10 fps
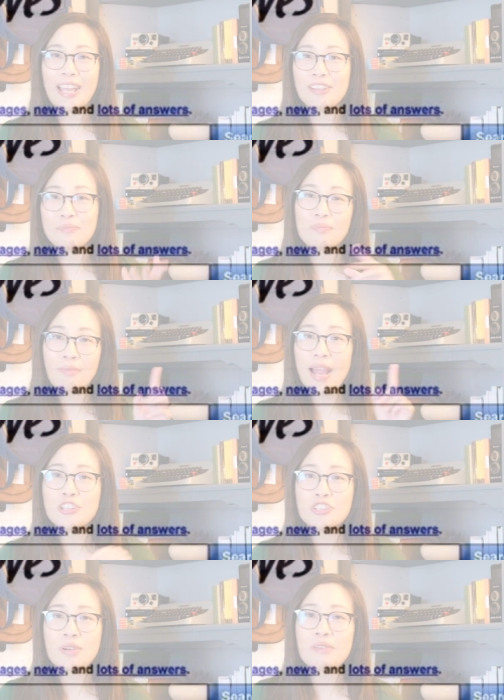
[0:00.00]
And
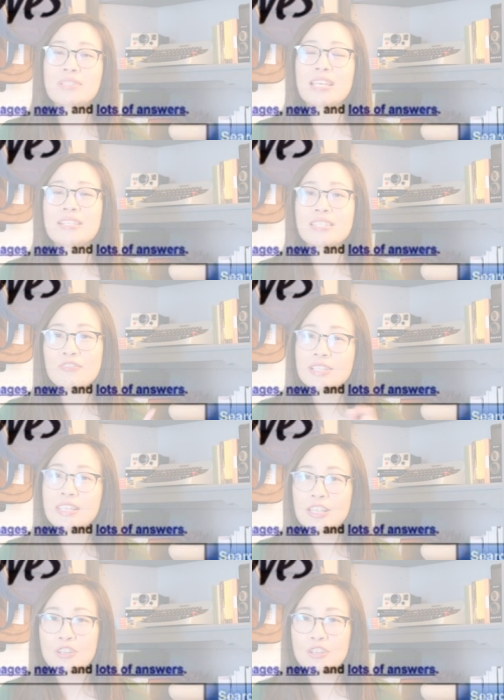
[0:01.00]
mind you, I was like 17